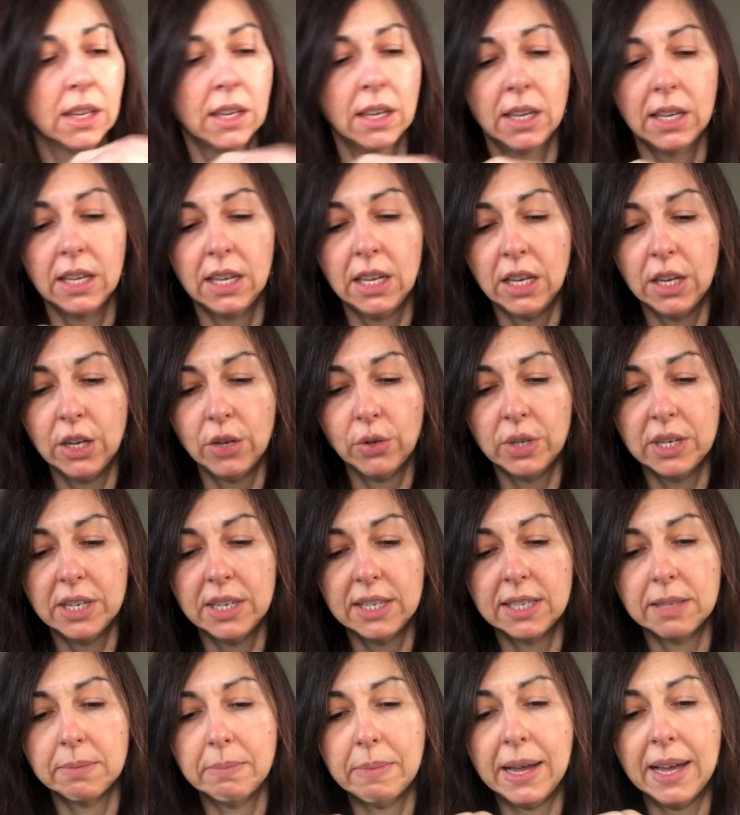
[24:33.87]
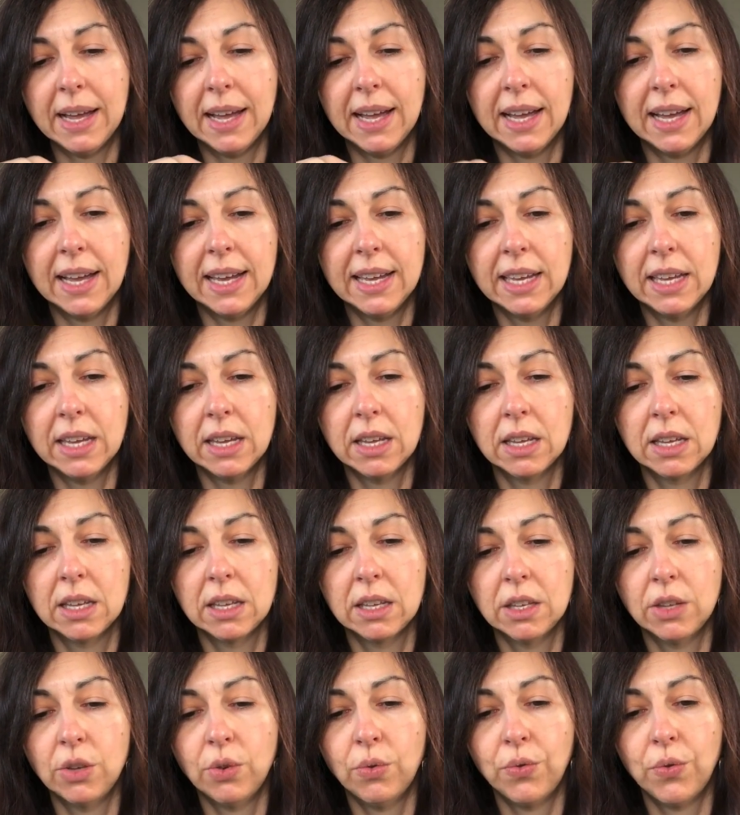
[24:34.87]
here is my
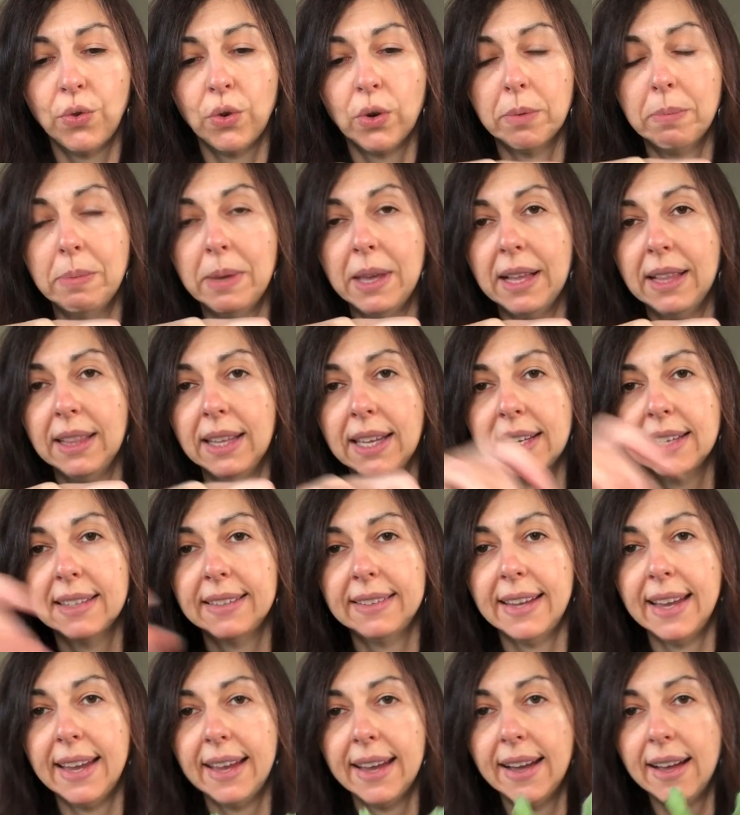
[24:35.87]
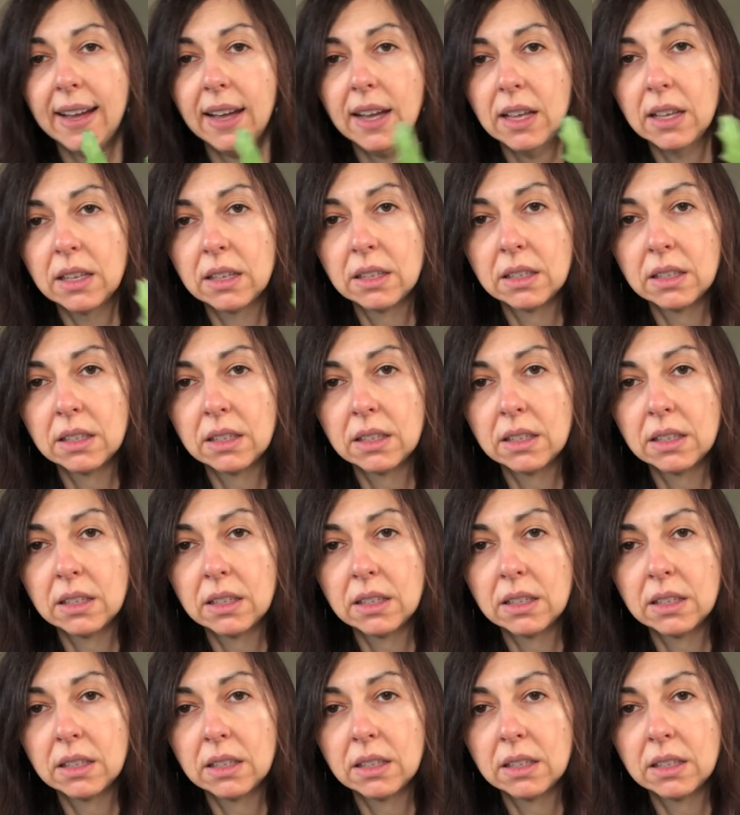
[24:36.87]
Euphorbia Lactea